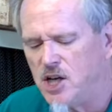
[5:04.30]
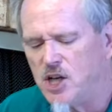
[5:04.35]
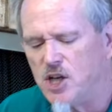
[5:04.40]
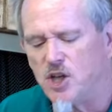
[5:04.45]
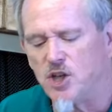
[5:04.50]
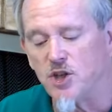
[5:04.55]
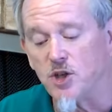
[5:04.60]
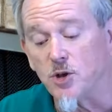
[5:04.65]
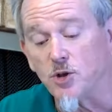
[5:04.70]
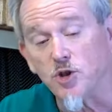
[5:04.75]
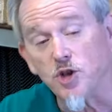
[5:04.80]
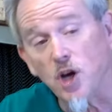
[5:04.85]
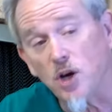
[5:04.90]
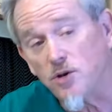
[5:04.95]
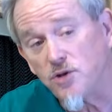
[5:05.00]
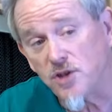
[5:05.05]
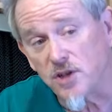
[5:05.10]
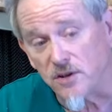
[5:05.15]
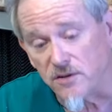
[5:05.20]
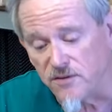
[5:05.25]
So
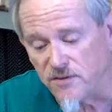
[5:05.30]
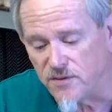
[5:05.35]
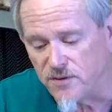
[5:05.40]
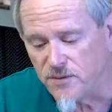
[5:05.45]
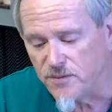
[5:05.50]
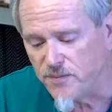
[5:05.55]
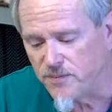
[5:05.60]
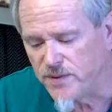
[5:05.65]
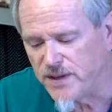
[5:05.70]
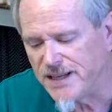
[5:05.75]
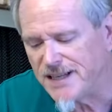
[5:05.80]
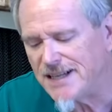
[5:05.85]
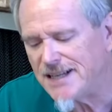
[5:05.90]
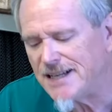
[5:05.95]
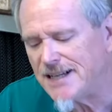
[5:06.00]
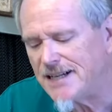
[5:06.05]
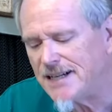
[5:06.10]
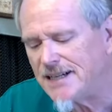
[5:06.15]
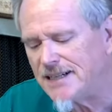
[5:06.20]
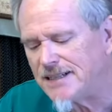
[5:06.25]
Joseph
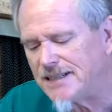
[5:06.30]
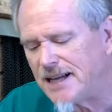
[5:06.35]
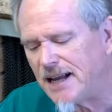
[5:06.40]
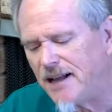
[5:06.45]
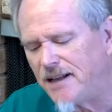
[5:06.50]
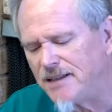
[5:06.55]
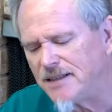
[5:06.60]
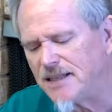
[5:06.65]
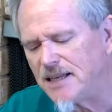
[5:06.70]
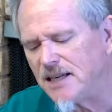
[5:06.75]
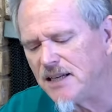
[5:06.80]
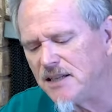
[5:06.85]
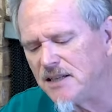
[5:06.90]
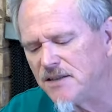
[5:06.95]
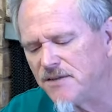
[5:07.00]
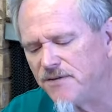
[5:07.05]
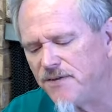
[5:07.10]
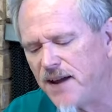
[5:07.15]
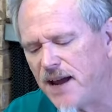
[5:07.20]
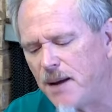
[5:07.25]
tells his
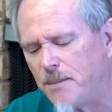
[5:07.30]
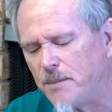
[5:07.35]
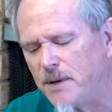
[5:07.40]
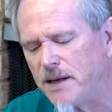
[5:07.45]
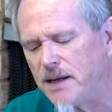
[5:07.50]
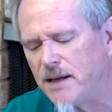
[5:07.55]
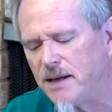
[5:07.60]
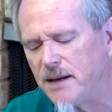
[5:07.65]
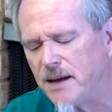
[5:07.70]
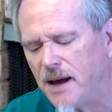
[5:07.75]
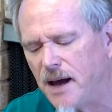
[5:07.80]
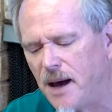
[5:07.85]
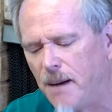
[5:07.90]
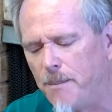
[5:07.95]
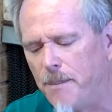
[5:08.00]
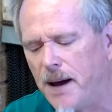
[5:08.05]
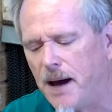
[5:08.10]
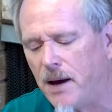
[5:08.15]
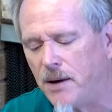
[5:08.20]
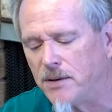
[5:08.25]
family
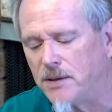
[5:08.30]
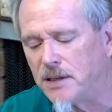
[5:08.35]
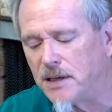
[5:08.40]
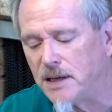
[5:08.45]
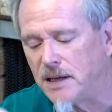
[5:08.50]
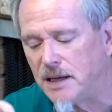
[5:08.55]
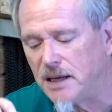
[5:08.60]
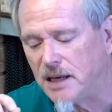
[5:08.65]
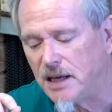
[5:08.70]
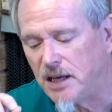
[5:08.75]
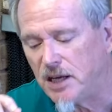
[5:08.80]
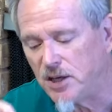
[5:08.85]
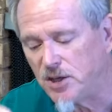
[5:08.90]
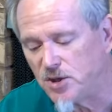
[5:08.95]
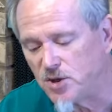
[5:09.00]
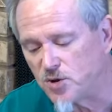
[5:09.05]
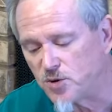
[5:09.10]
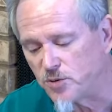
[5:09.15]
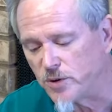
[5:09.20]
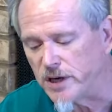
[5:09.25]
about
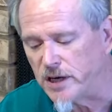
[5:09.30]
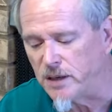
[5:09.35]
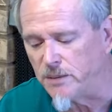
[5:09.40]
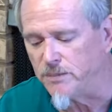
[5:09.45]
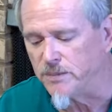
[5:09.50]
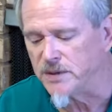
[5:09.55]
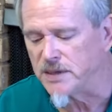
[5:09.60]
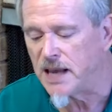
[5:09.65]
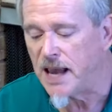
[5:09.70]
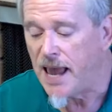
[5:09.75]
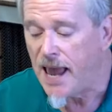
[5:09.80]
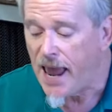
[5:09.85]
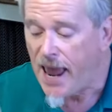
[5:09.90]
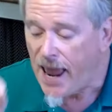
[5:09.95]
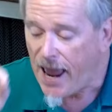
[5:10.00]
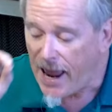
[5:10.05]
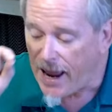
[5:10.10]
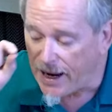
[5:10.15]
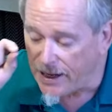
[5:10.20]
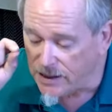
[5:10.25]
his dreams,
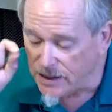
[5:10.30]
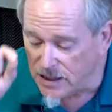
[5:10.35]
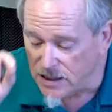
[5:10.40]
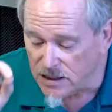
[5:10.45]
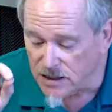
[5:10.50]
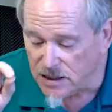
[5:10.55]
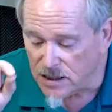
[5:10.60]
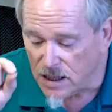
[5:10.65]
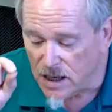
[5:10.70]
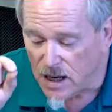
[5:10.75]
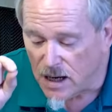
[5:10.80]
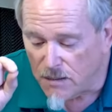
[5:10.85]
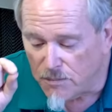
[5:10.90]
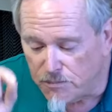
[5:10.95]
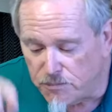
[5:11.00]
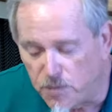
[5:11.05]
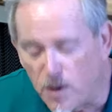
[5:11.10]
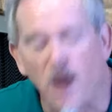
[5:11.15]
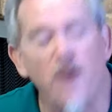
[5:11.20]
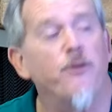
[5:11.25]
and his
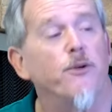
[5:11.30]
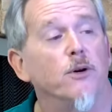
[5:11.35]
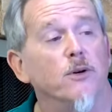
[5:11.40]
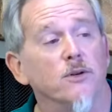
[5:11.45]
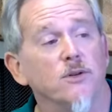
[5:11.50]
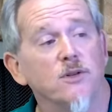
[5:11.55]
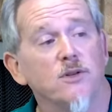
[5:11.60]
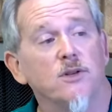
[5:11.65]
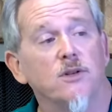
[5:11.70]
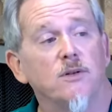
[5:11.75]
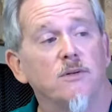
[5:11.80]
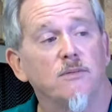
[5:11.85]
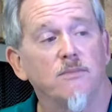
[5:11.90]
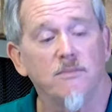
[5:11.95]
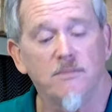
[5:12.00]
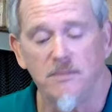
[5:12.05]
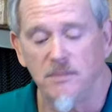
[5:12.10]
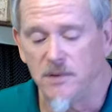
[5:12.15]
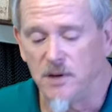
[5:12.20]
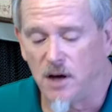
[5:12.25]
brothers
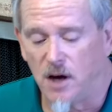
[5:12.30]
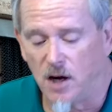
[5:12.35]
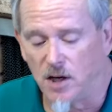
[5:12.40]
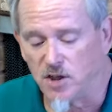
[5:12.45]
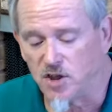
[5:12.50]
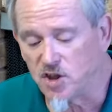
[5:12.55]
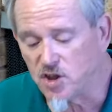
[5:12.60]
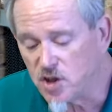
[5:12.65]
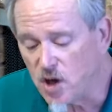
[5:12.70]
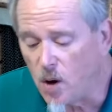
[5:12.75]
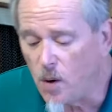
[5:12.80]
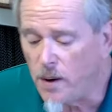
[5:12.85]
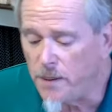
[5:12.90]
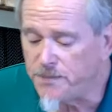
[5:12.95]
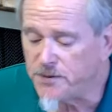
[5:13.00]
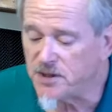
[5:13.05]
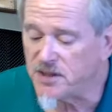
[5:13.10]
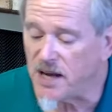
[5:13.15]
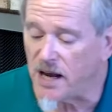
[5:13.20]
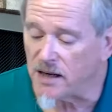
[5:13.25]
are so
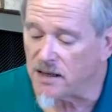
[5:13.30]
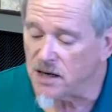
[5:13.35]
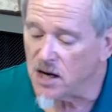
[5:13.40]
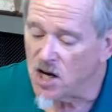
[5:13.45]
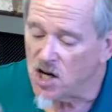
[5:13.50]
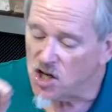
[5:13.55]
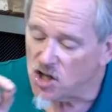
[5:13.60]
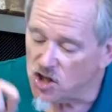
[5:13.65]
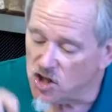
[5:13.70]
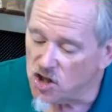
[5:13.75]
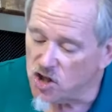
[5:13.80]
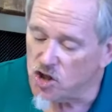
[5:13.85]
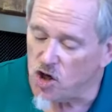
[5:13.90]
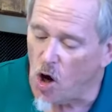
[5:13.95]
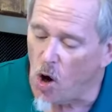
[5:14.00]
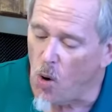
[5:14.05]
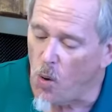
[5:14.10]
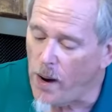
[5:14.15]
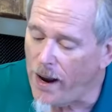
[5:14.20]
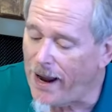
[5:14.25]
upset,
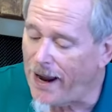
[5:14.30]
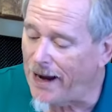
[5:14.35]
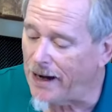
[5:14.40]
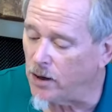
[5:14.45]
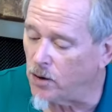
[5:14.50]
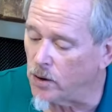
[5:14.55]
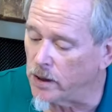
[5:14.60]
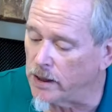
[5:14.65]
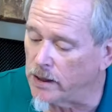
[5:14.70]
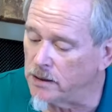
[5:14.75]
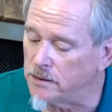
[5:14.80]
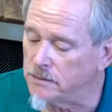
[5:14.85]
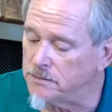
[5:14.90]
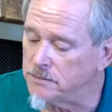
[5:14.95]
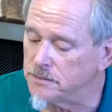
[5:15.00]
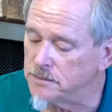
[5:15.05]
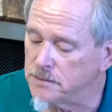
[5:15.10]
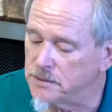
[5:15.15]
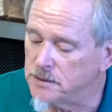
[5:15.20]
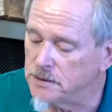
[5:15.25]
so angry,
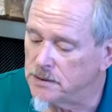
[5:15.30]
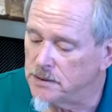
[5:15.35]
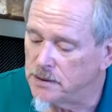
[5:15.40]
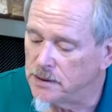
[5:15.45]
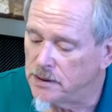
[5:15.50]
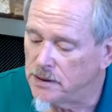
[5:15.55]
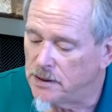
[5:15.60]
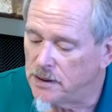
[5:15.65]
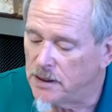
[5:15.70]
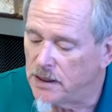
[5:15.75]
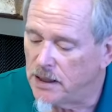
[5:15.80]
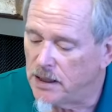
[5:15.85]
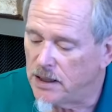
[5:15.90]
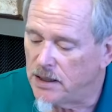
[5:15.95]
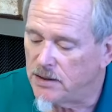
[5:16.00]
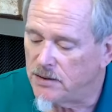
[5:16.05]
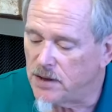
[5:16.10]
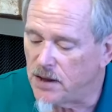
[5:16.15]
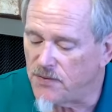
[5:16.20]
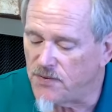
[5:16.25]

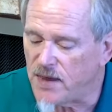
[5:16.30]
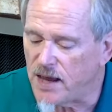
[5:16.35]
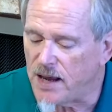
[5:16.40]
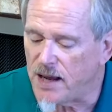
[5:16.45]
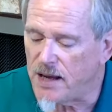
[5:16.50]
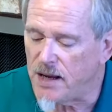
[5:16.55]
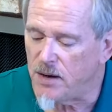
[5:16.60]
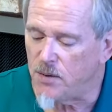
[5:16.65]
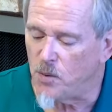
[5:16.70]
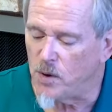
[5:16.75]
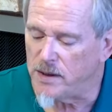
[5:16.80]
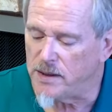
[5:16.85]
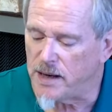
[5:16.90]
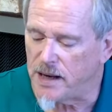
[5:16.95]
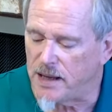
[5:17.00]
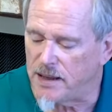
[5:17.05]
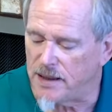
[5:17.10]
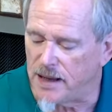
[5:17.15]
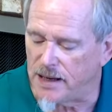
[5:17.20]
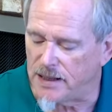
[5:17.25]
that they one
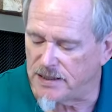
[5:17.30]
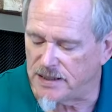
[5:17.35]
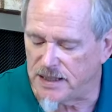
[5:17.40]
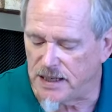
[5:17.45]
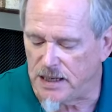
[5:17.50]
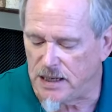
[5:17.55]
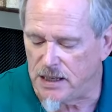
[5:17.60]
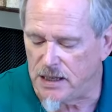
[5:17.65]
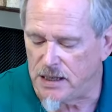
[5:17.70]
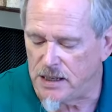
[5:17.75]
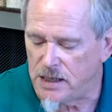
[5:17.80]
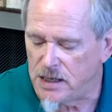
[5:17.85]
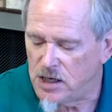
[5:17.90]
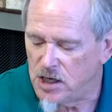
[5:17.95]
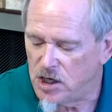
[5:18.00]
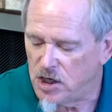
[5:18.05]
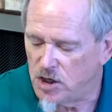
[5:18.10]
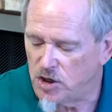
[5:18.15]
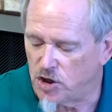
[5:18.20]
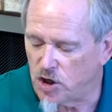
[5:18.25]
day they see
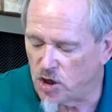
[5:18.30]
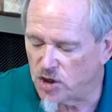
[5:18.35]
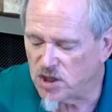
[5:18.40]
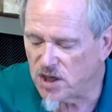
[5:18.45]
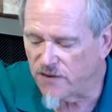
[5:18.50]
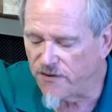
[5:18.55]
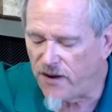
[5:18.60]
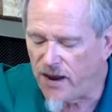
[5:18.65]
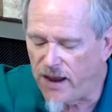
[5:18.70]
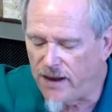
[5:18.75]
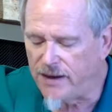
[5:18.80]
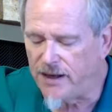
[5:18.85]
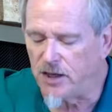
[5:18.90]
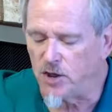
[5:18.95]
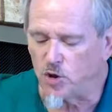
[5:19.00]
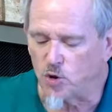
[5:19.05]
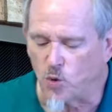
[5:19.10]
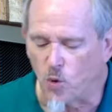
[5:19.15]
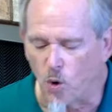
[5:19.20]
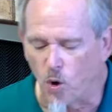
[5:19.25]
Joseph heading
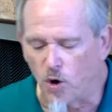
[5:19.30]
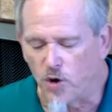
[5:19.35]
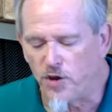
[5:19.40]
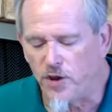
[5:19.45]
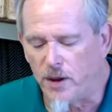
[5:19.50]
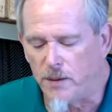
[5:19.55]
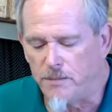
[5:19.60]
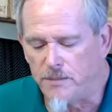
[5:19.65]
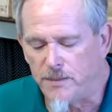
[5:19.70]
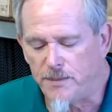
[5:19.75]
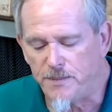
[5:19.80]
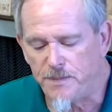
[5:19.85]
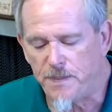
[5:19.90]
toward them